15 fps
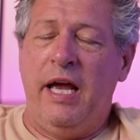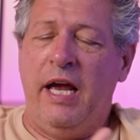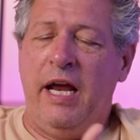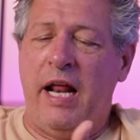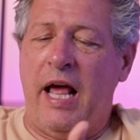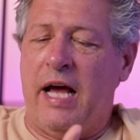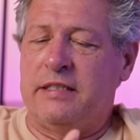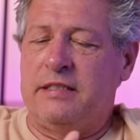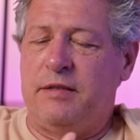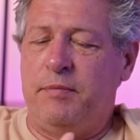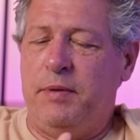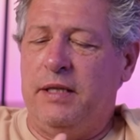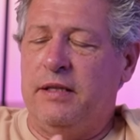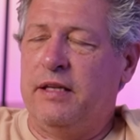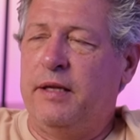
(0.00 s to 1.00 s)
it has to
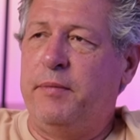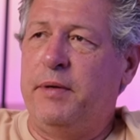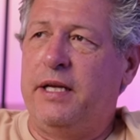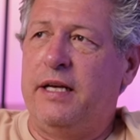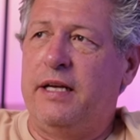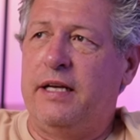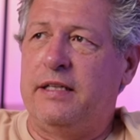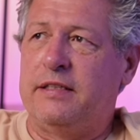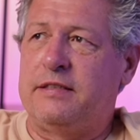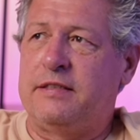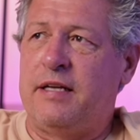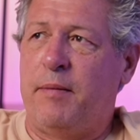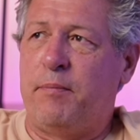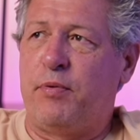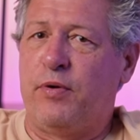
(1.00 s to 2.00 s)
be limited in its
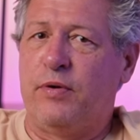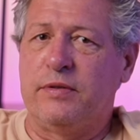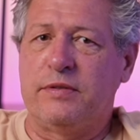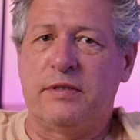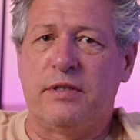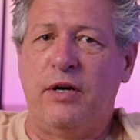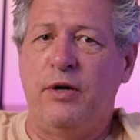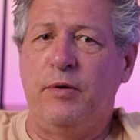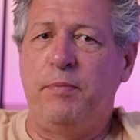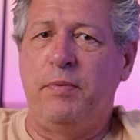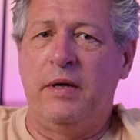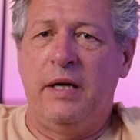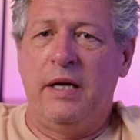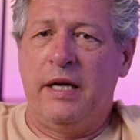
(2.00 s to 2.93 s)
temporal scope,